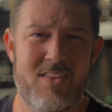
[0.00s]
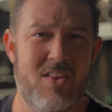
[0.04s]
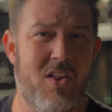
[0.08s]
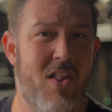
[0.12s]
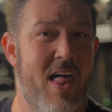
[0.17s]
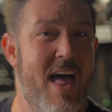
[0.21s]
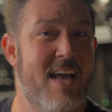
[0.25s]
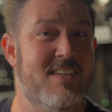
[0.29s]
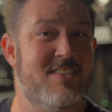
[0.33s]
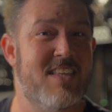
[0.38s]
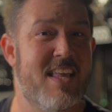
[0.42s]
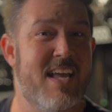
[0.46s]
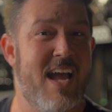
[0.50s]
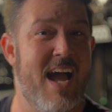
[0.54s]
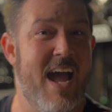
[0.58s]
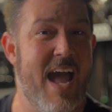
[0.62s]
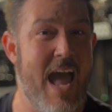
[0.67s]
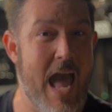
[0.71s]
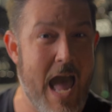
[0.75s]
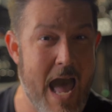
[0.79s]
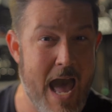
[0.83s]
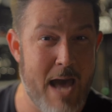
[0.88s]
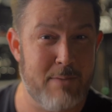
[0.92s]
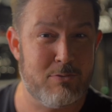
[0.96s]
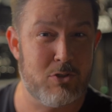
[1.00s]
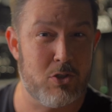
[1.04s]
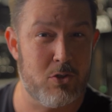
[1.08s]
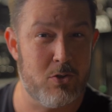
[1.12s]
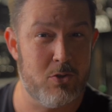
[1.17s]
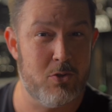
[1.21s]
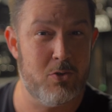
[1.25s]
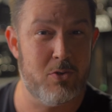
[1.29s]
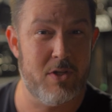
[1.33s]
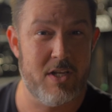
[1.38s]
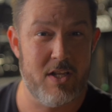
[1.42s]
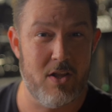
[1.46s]
The last thing I
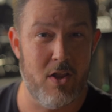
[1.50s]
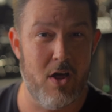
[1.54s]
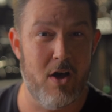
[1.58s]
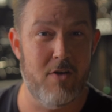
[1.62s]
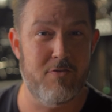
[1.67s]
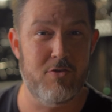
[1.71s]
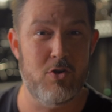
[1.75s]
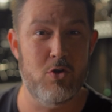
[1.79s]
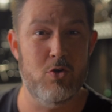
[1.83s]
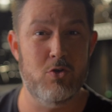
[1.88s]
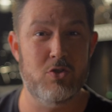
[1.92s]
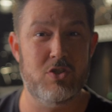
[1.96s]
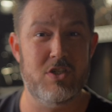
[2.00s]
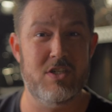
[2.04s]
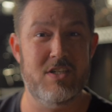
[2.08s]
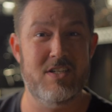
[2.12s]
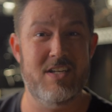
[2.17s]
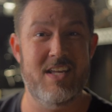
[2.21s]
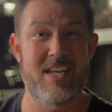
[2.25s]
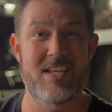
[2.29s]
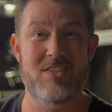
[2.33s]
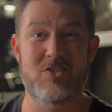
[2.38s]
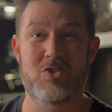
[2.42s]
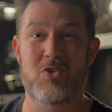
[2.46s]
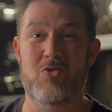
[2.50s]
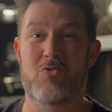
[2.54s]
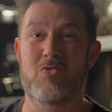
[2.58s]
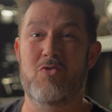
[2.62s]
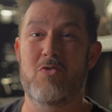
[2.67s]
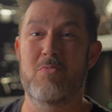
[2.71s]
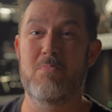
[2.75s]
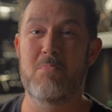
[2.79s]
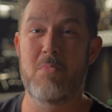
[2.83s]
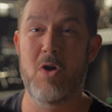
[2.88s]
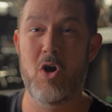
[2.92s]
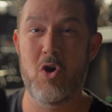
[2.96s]
absolutely love using is the
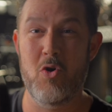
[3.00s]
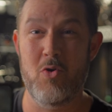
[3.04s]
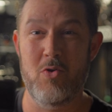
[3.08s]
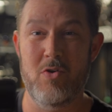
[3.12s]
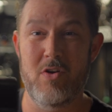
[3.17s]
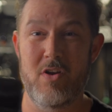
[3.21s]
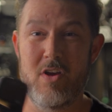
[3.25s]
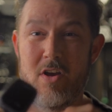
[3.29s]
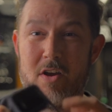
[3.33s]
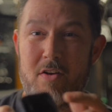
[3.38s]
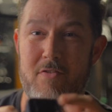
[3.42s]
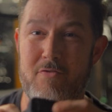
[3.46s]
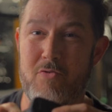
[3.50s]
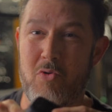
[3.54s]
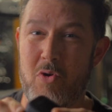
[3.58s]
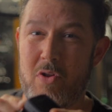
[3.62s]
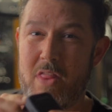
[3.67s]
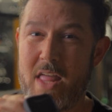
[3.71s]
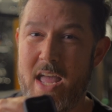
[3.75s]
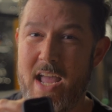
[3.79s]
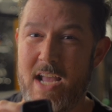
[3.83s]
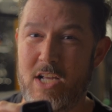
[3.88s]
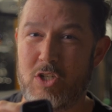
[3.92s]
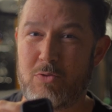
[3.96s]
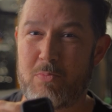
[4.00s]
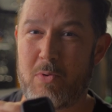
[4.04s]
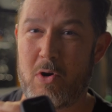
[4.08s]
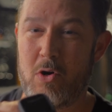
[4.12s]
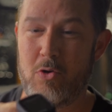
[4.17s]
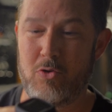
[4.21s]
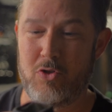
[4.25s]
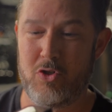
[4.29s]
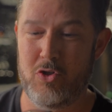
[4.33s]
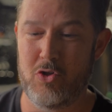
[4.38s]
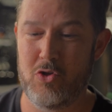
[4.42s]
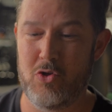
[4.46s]
remote for the Ace
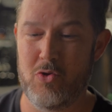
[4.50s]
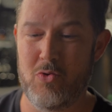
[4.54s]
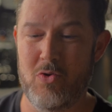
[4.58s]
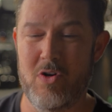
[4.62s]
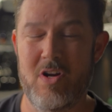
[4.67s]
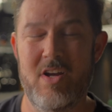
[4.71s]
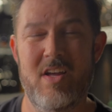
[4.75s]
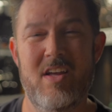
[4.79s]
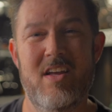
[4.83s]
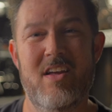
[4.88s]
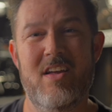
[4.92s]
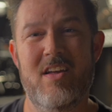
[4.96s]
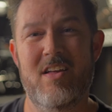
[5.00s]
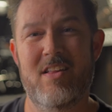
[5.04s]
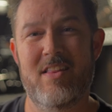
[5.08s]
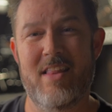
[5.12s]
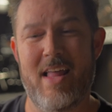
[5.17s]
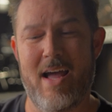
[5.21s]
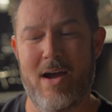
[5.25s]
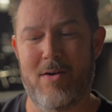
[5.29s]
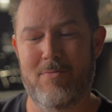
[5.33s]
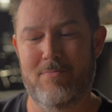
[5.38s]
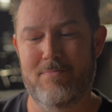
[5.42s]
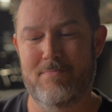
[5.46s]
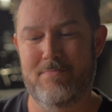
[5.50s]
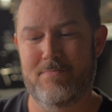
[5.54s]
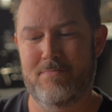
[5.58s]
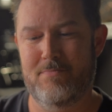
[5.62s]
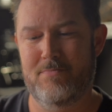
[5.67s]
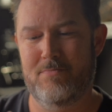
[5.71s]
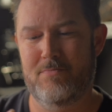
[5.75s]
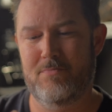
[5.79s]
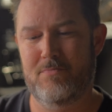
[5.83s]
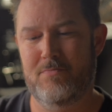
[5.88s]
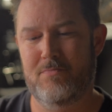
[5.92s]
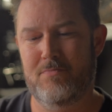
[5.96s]
Pro 2. Now,
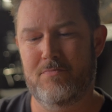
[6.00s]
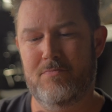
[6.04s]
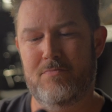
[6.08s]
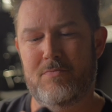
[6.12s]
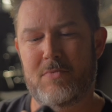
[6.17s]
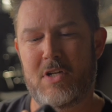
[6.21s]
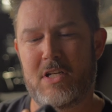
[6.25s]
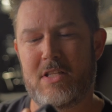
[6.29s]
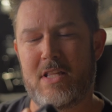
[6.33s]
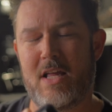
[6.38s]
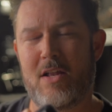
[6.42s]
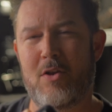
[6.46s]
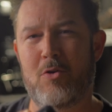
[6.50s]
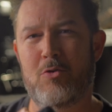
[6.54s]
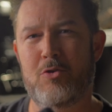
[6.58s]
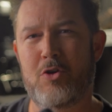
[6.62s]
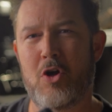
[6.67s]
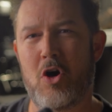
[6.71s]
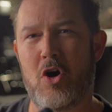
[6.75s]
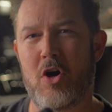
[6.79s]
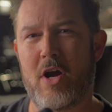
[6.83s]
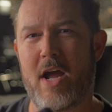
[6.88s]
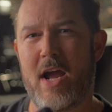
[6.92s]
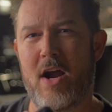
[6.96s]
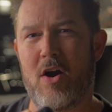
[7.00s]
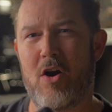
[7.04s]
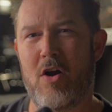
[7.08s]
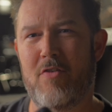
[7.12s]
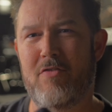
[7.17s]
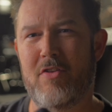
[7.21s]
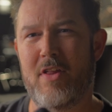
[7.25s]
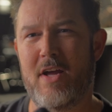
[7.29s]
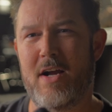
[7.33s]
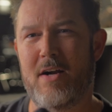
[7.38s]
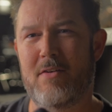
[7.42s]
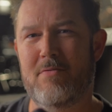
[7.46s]
get that little dog hair off
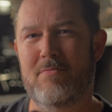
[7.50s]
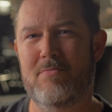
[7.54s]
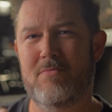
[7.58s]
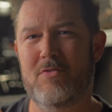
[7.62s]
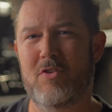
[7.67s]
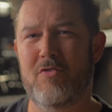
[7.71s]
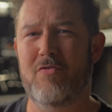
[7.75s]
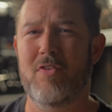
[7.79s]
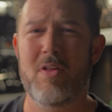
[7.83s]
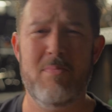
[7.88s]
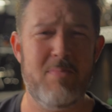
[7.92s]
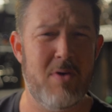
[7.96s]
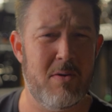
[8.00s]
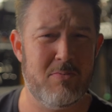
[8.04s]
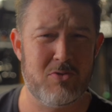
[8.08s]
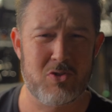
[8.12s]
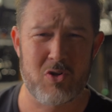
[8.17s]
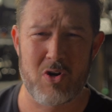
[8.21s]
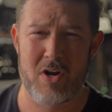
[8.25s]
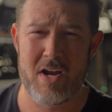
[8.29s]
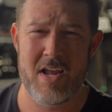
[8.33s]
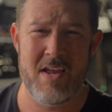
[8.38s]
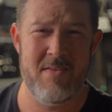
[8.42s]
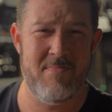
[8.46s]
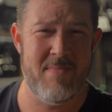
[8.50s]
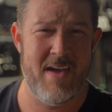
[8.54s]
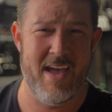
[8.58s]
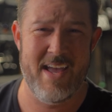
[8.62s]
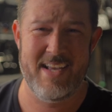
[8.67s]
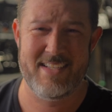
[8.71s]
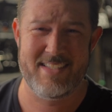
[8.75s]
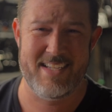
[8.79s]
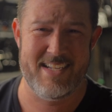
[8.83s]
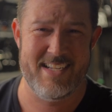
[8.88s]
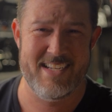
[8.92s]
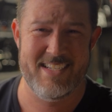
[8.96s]
of there. The flip-up screen
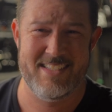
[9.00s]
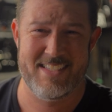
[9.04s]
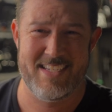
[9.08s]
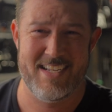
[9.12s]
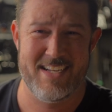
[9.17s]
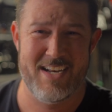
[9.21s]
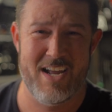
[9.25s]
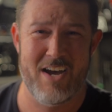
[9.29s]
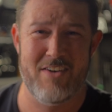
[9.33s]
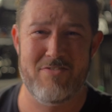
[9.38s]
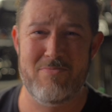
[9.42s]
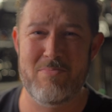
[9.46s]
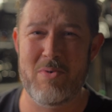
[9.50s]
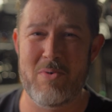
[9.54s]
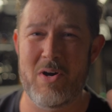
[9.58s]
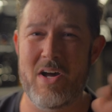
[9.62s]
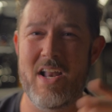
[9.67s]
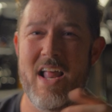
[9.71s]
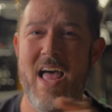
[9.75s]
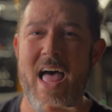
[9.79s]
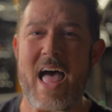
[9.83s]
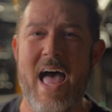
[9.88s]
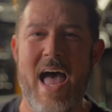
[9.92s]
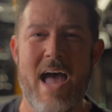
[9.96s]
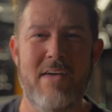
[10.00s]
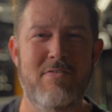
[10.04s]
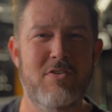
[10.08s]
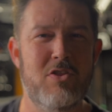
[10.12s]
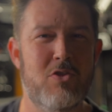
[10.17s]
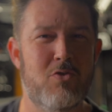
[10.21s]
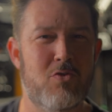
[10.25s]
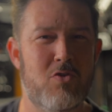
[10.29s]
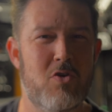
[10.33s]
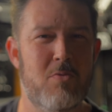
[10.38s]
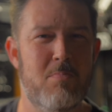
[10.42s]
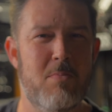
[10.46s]
makes it easy enough, but having the
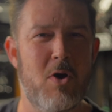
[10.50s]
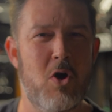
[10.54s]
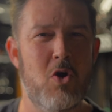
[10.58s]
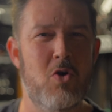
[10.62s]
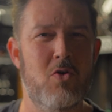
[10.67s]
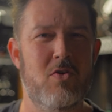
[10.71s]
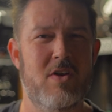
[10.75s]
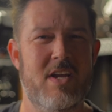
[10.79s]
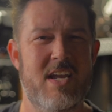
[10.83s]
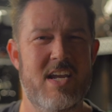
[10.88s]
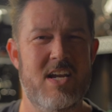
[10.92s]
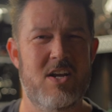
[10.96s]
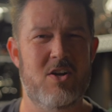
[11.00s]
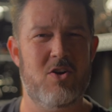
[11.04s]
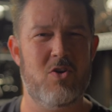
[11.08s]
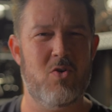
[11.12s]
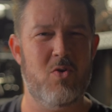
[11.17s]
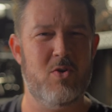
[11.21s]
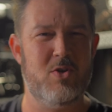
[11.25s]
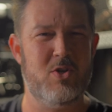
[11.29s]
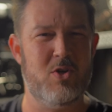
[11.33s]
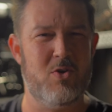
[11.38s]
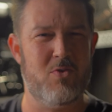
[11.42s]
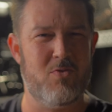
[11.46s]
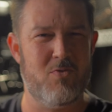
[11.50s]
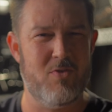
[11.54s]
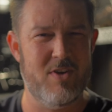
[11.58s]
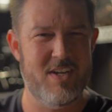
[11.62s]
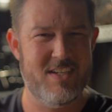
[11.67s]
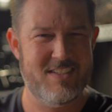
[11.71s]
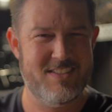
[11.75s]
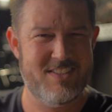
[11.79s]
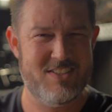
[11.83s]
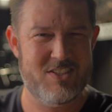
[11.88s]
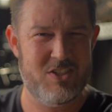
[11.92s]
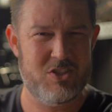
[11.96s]
remote here on your
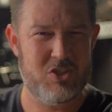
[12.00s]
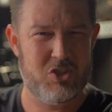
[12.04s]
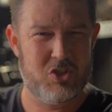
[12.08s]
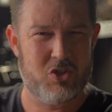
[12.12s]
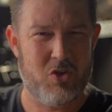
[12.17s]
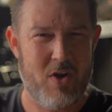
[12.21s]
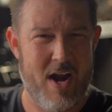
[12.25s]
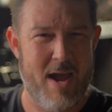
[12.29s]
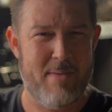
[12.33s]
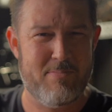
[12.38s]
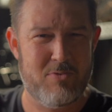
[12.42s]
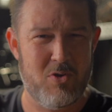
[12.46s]
wrist strapped